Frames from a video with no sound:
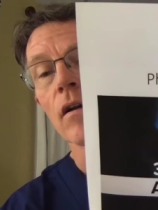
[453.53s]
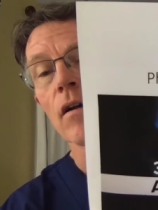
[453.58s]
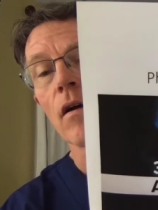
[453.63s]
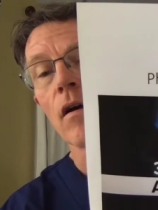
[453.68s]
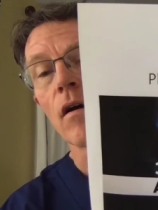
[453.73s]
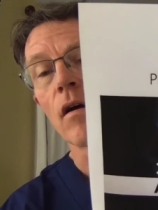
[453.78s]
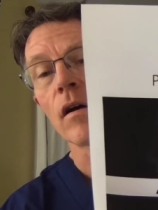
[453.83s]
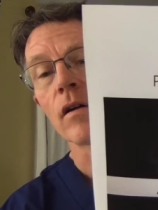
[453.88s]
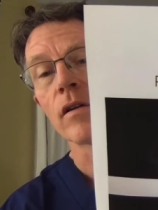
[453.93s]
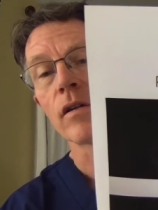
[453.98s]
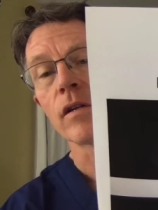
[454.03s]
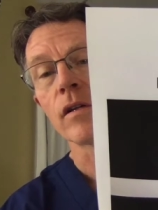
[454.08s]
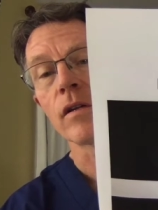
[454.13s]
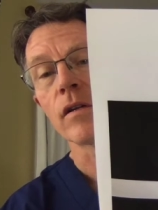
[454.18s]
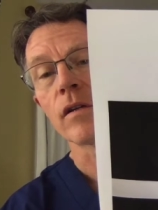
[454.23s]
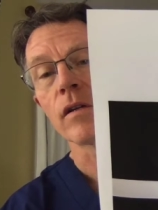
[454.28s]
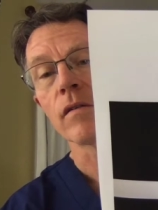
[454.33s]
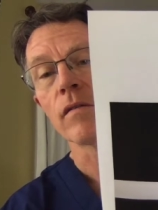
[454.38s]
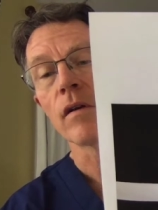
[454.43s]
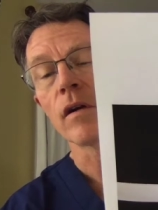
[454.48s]

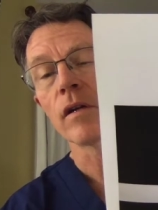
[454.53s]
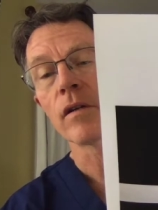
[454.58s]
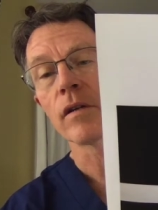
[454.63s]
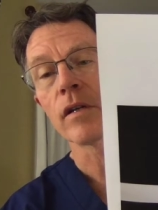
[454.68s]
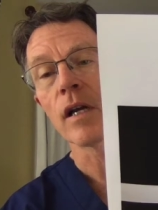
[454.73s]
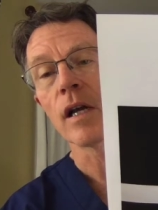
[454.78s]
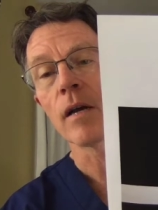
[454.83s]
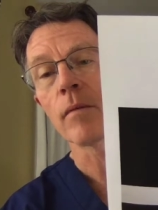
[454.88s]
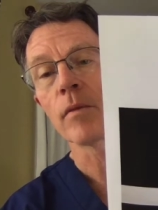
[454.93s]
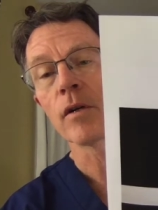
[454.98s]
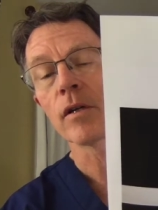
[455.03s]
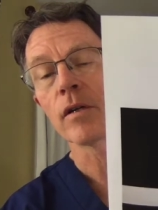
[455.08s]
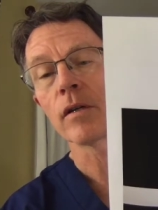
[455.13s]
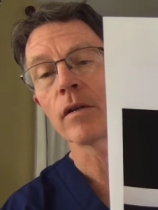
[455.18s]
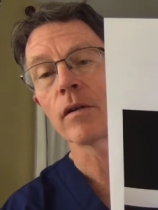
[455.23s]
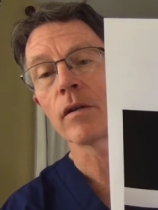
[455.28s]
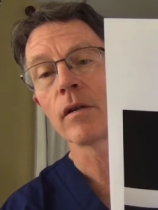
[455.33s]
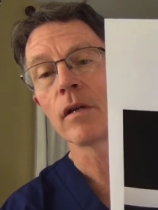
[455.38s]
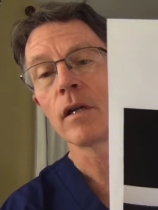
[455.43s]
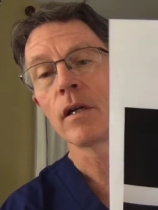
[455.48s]
causes of Alzheimer's,
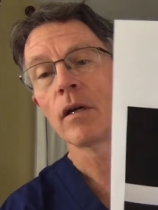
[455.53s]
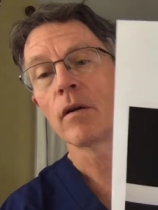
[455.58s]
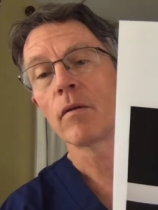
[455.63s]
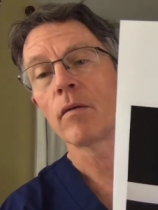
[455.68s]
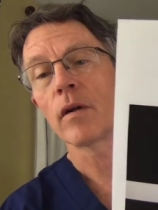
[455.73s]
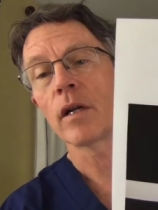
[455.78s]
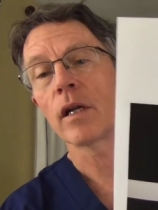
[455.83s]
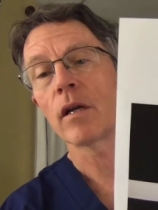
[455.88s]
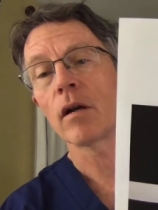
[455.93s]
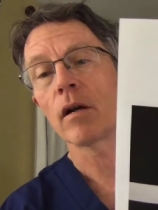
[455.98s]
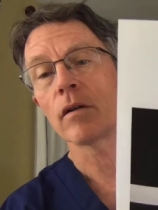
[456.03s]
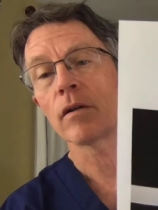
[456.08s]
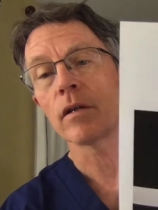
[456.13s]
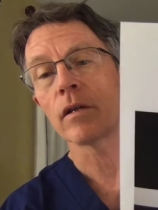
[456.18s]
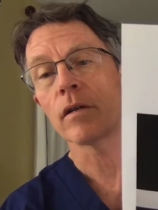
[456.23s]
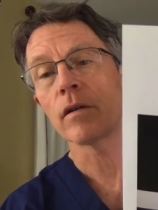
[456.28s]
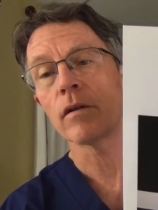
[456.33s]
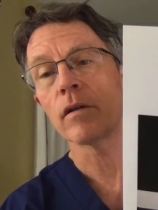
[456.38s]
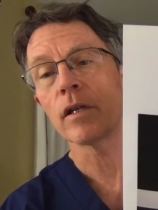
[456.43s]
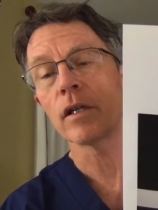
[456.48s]
the what he calls
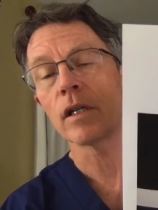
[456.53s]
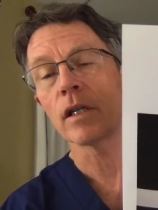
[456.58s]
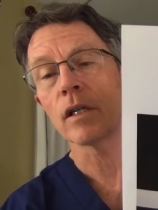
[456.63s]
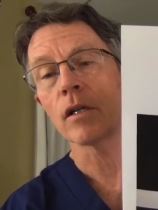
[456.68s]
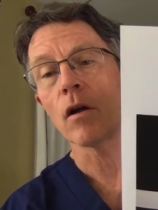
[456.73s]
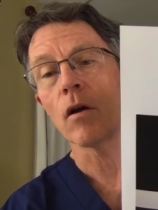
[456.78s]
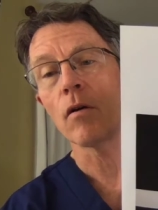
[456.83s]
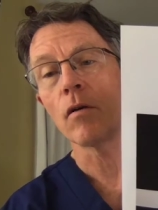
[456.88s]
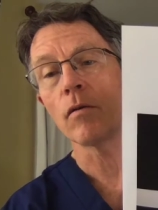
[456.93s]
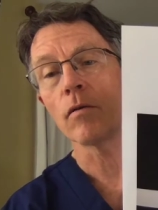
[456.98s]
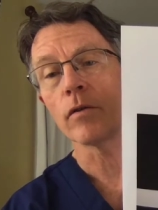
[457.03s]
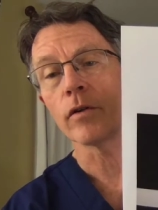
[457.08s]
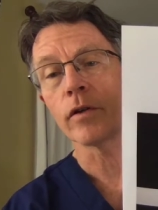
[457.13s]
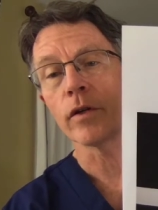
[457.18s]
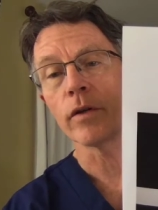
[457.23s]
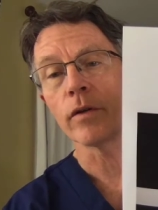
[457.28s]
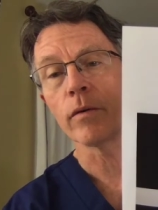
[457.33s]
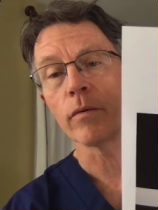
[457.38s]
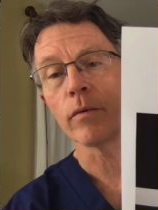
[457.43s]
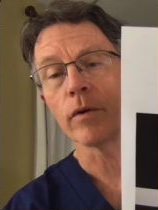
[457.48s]
the 36 holes
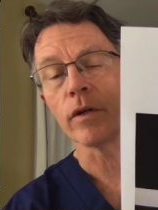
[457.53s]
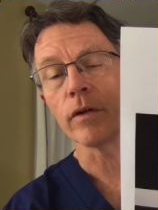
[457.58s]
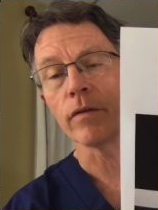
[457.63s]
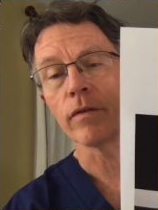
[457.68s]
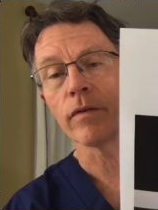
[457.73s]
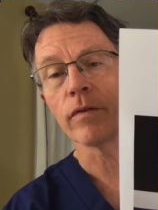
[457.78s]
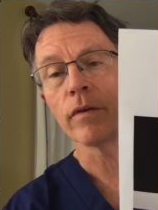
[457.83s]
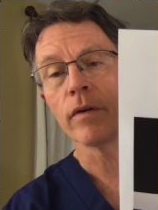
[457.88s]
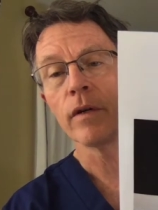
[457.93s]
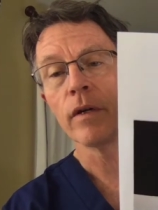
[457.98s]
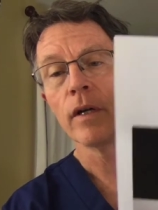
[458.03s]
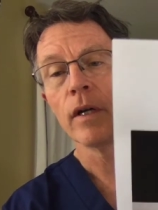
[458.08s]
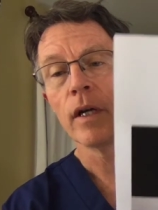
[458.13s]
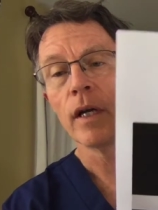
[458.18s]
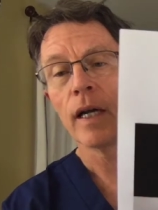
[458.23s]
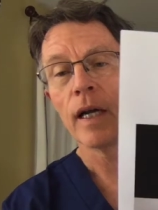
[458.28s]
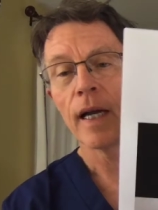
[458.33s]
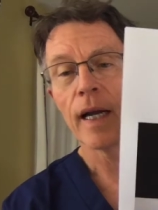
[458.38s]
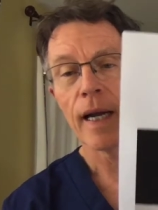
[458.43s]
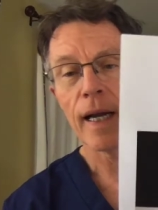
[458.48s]
in the roof.
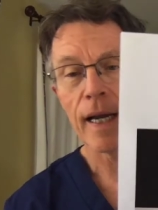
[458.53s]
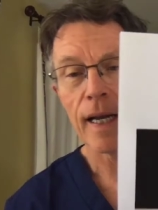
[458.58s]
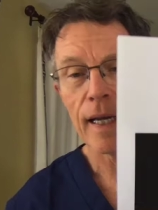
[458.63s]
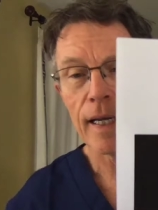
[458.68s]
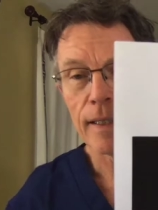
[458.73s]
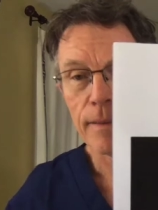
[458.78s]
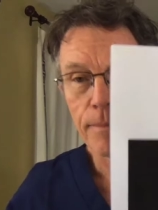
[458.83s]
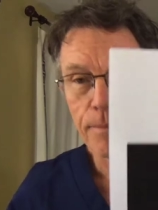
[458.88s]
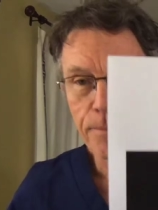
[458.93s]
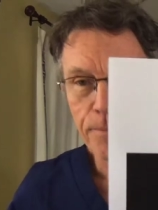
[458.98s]
And